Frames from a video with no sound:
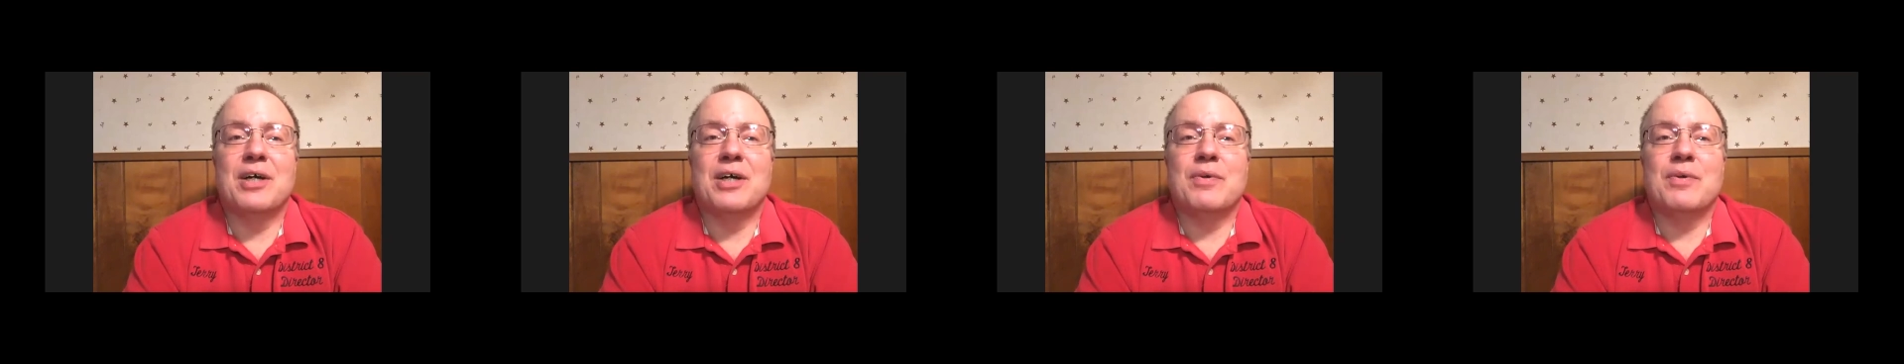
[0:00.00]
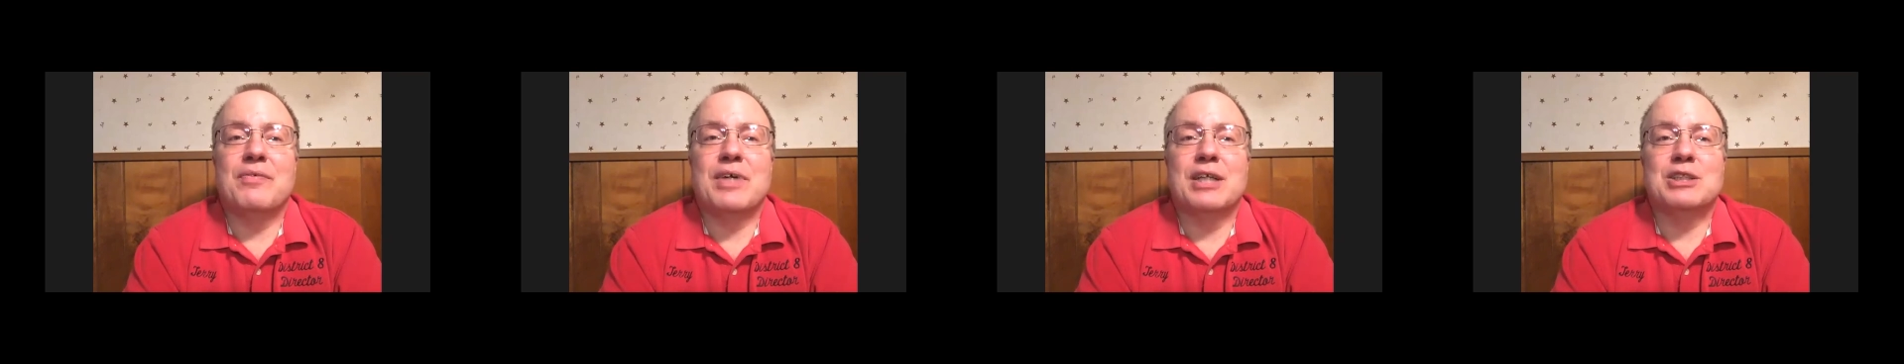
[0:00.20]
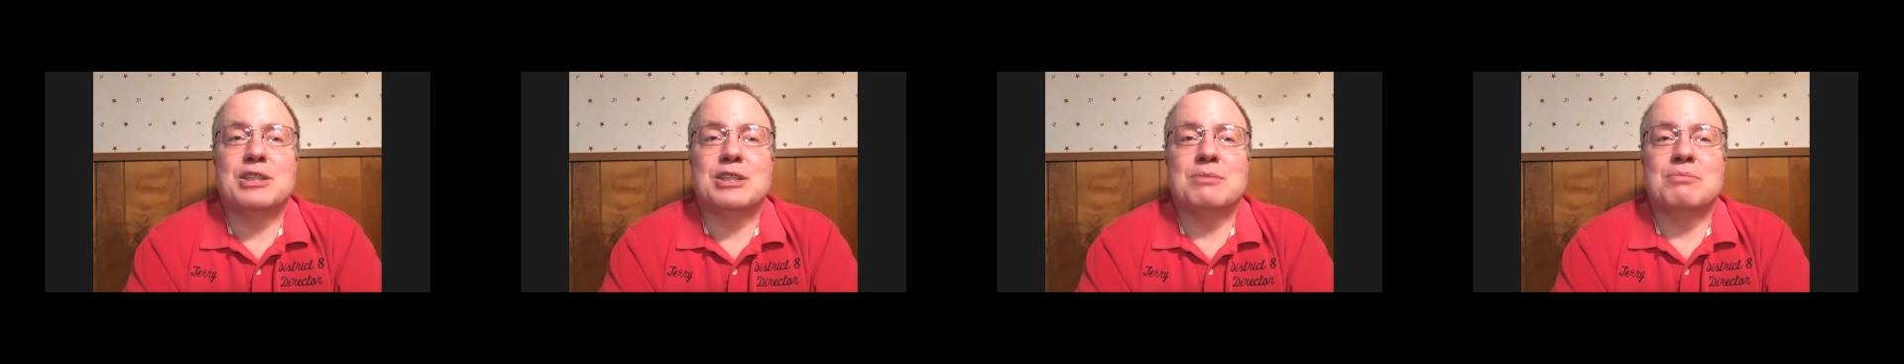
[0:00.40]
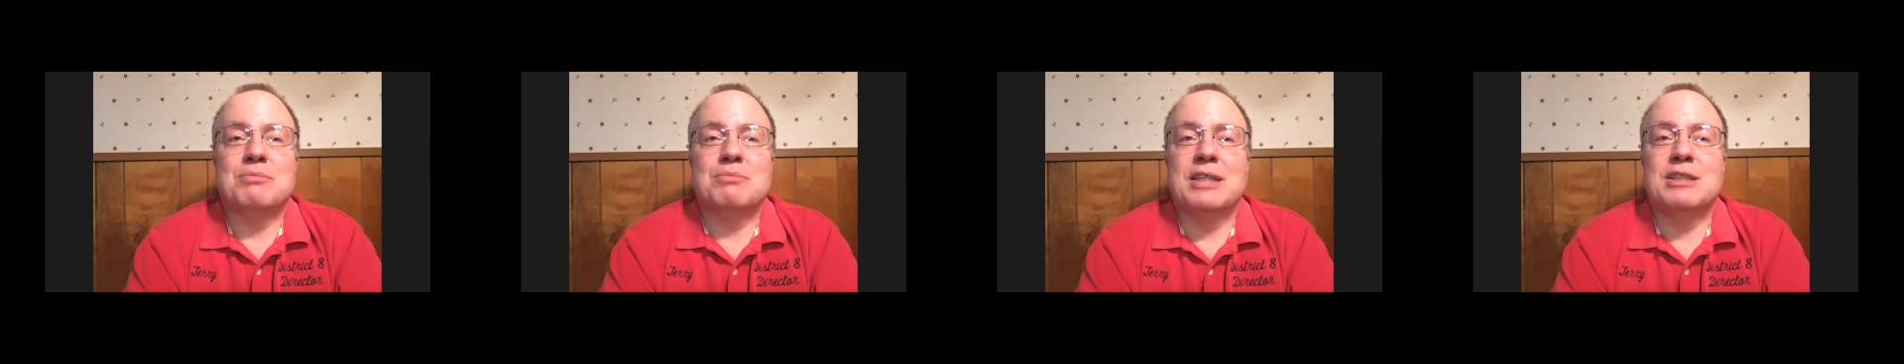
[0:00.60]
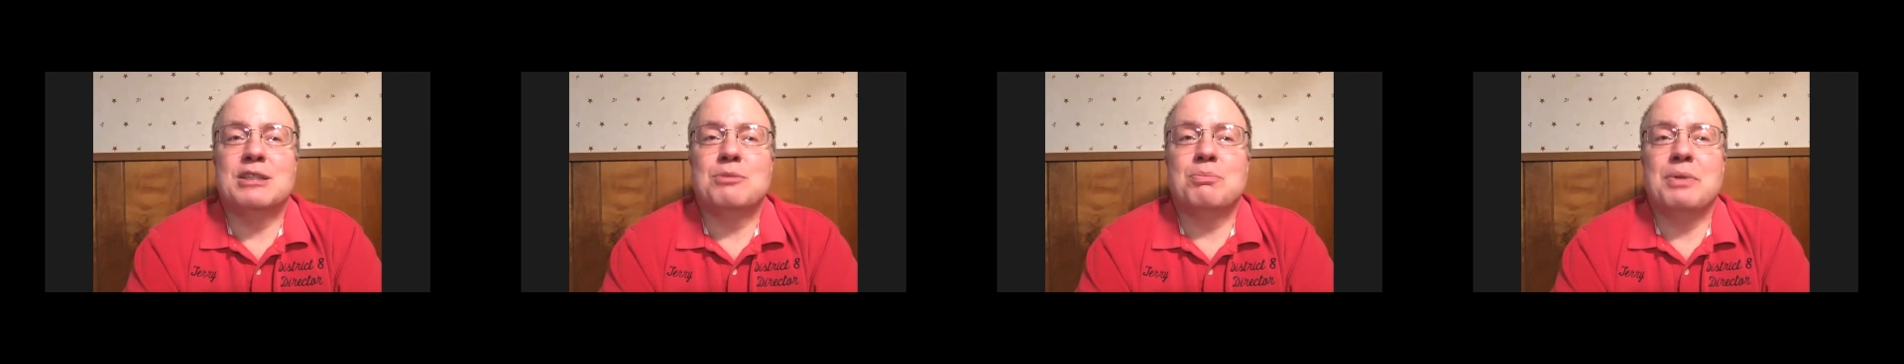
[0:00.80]
We've got some
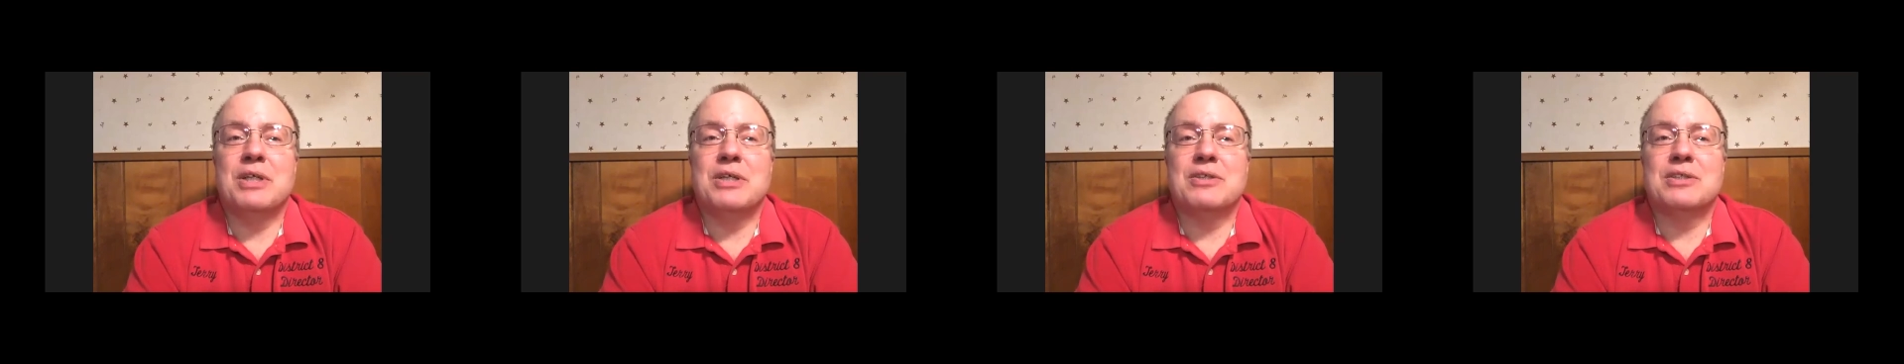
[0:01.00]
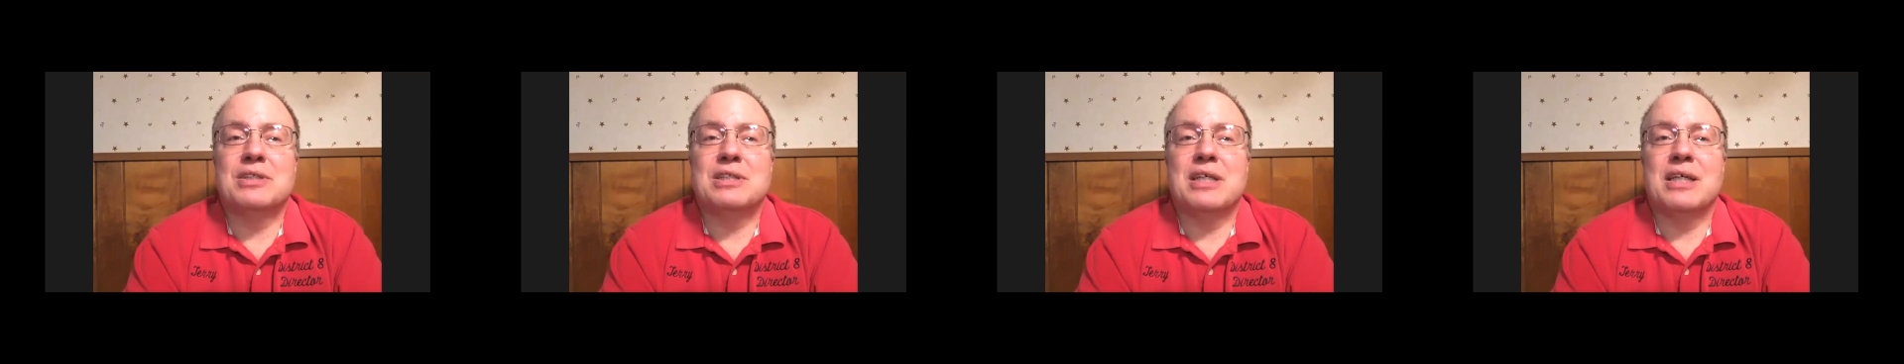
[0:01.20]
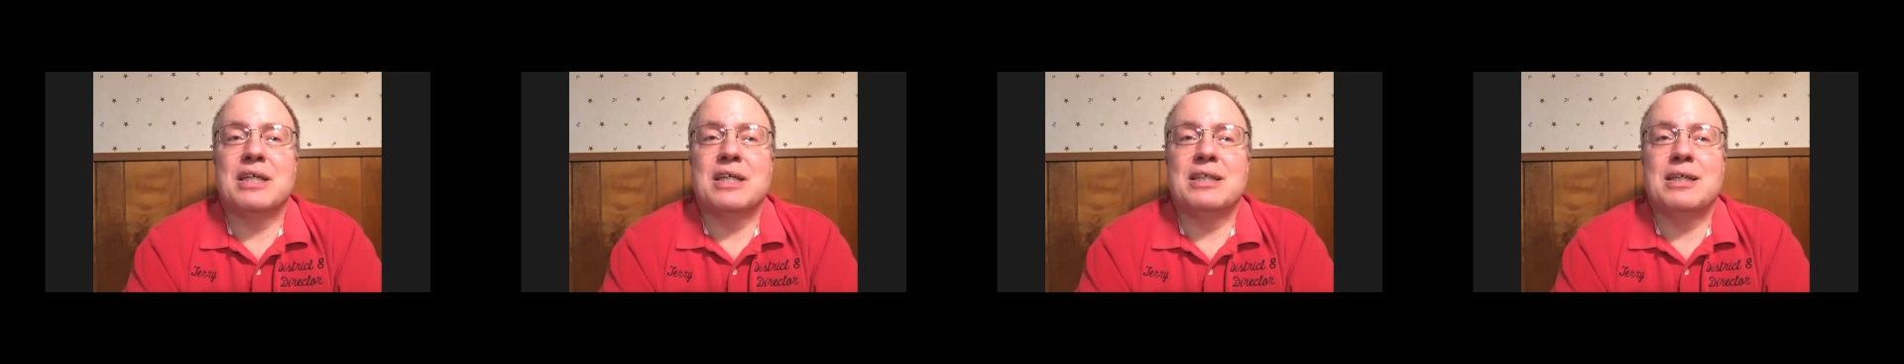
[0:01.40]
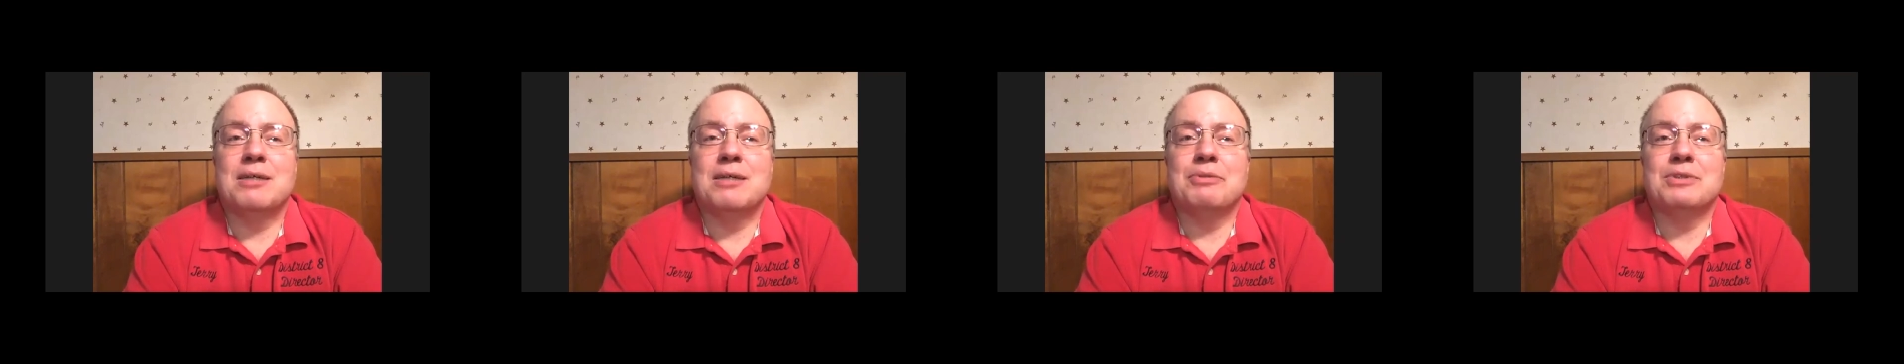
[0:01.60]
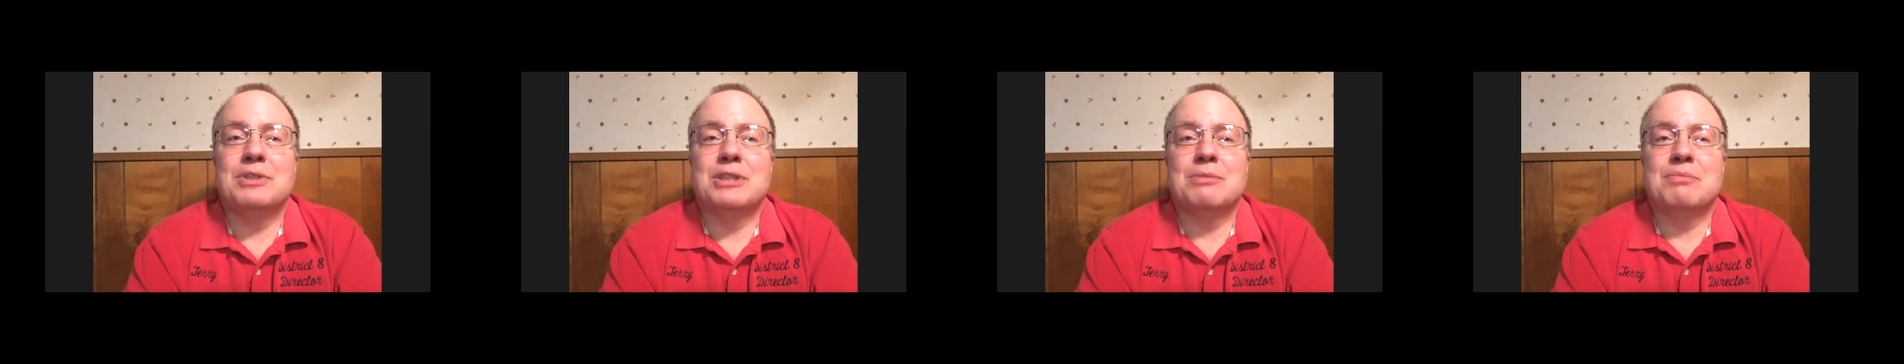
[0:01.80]
nice speakers lined up
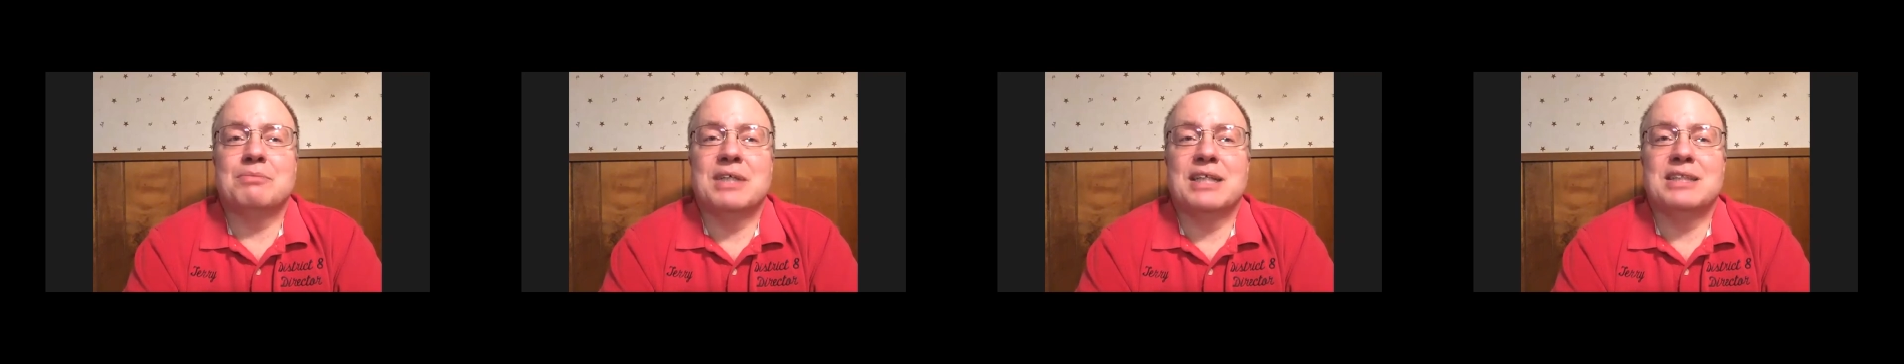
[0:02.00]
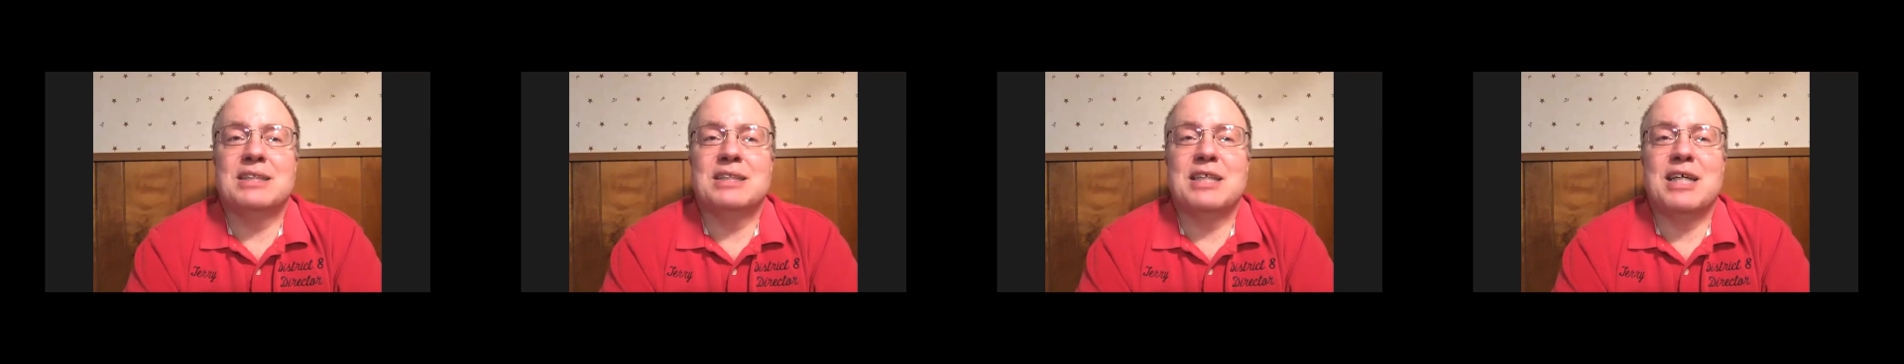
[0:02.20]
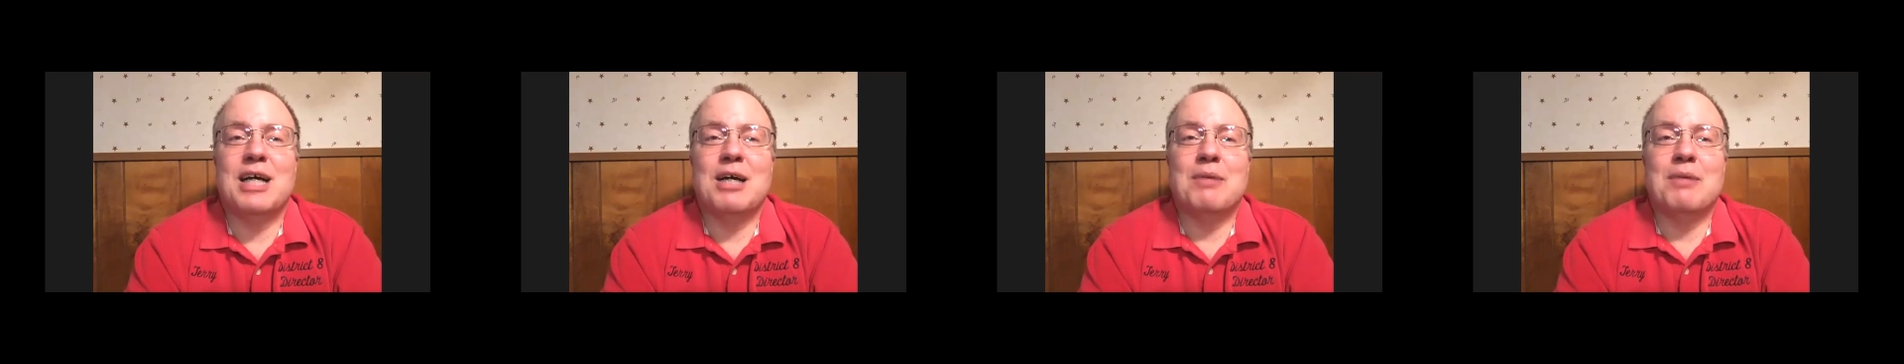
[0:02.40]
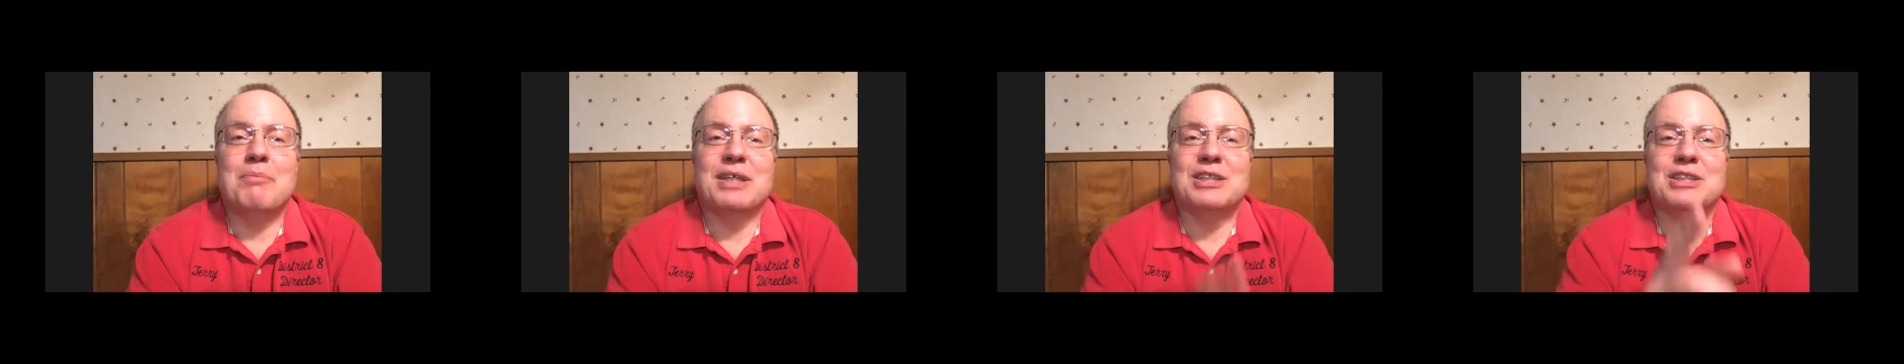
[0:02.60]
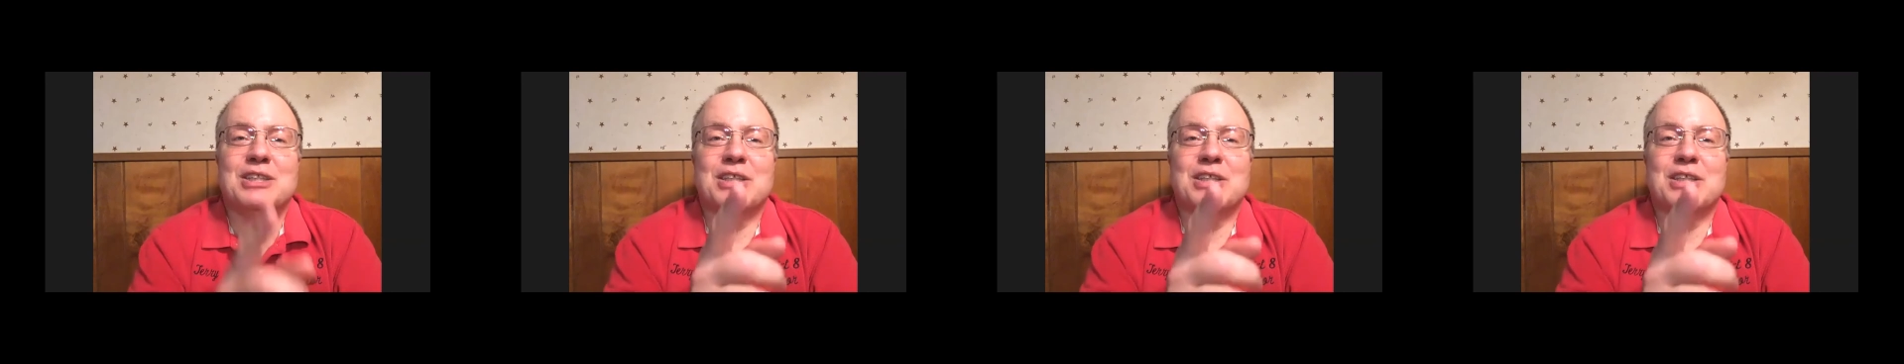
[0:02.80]
and some nice topics.